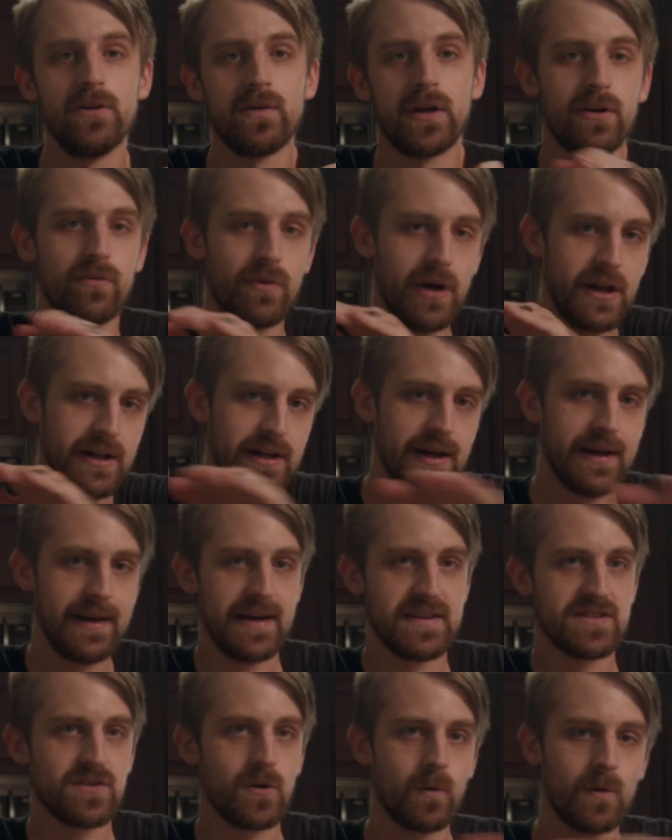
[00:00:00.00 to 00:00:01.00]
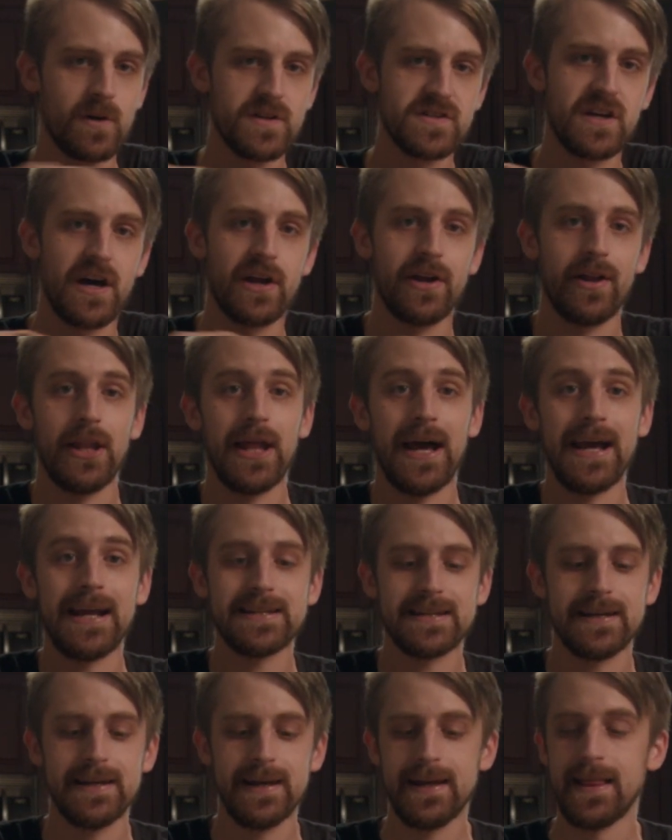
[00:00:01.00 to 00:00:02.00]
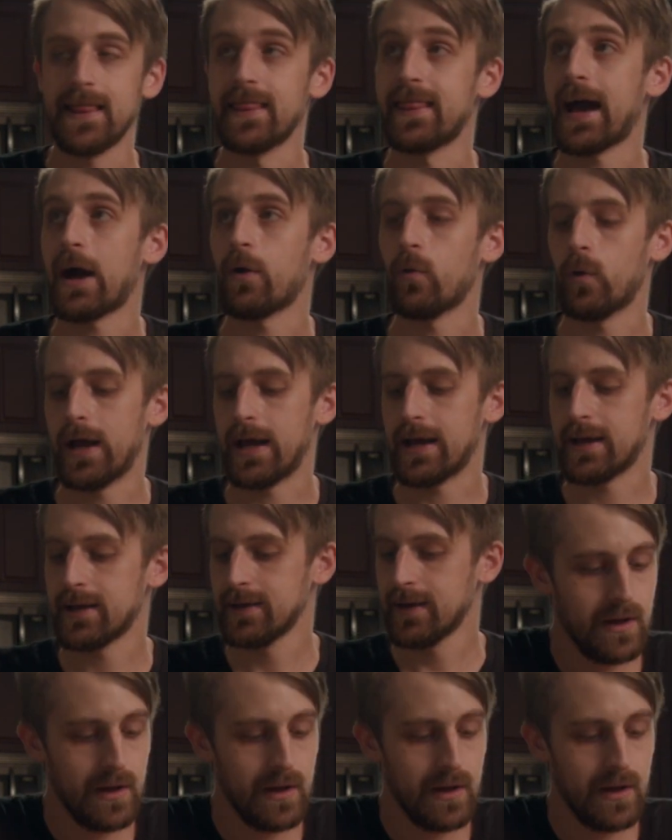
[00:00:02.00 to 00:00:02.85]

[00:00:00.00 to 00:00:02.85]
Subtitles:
and you can run it a nice horizontal light that way.